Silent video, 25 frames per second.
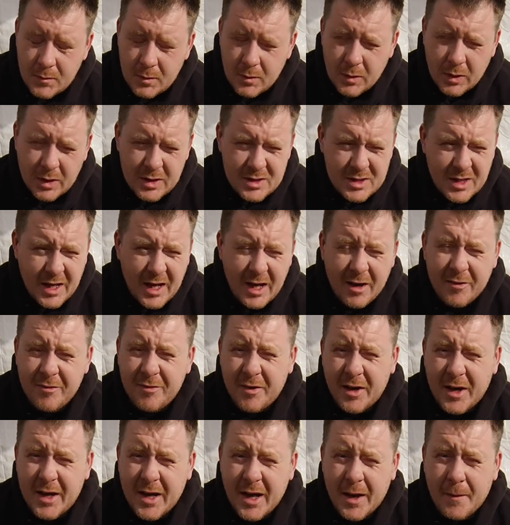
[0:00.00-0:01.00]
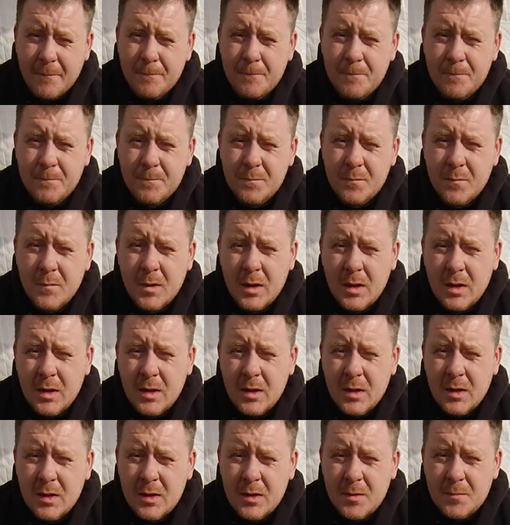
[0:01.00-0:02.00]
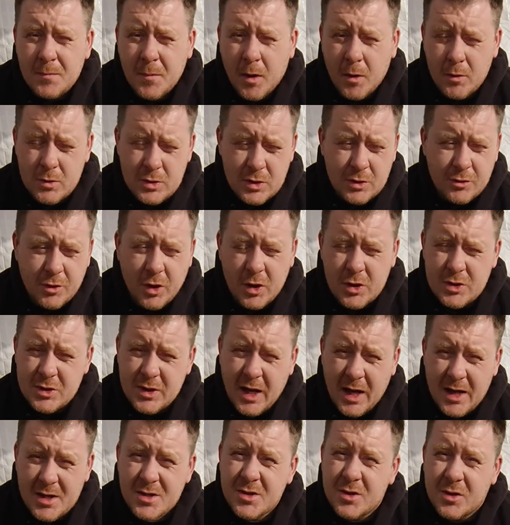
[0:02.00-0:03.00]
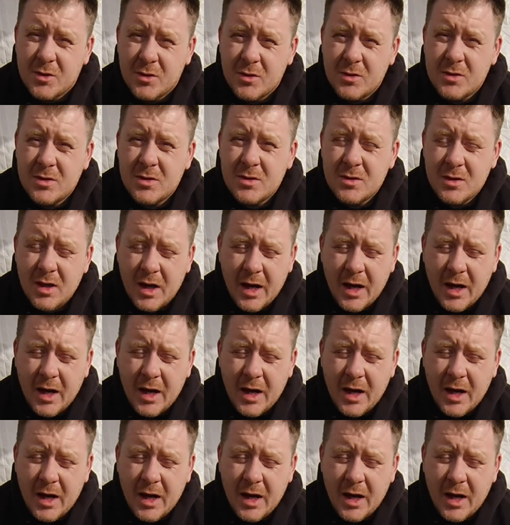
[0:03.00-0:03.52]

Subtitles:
FIM Motocross Nationals.